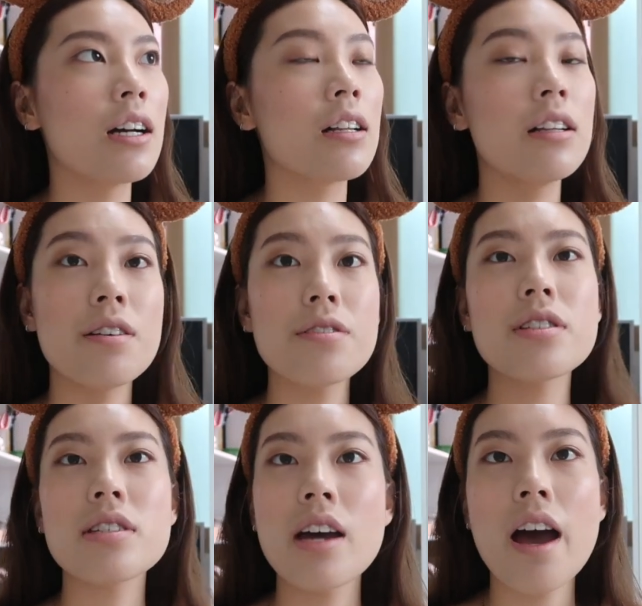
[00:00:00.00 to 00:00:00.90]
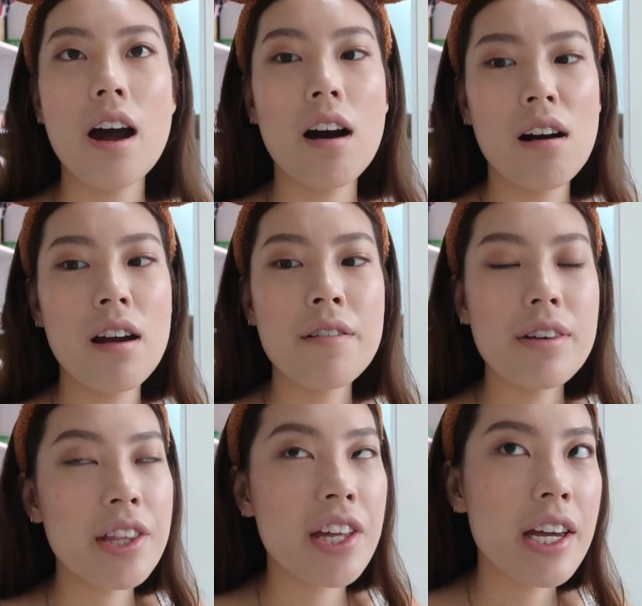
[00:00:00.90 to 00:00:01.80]
close to
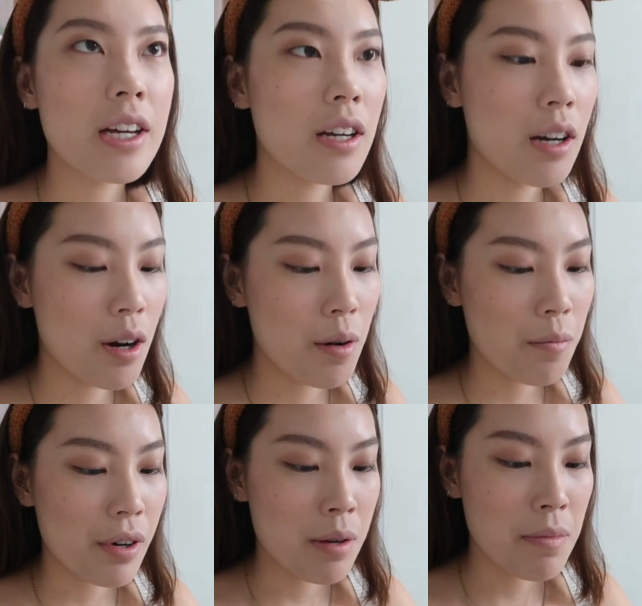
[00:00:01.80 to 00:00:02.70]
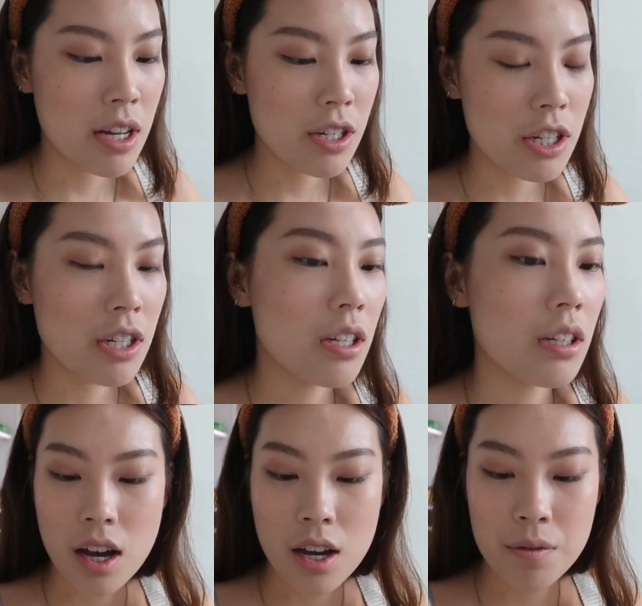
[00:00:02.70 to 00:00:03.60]
everything pretty much.
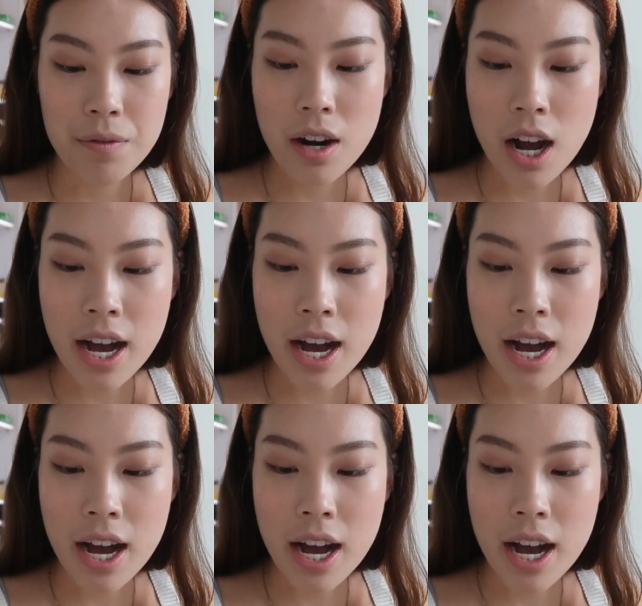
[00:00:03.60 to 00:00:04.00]
For